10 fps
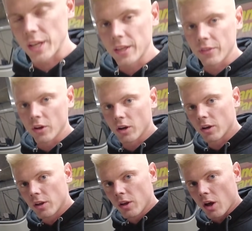in
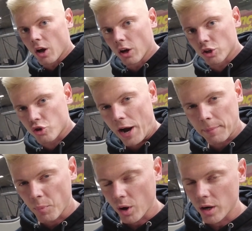the
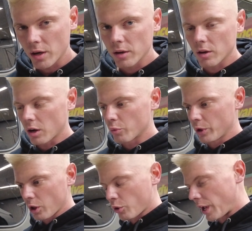track bar
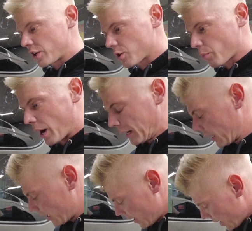relocation bracket,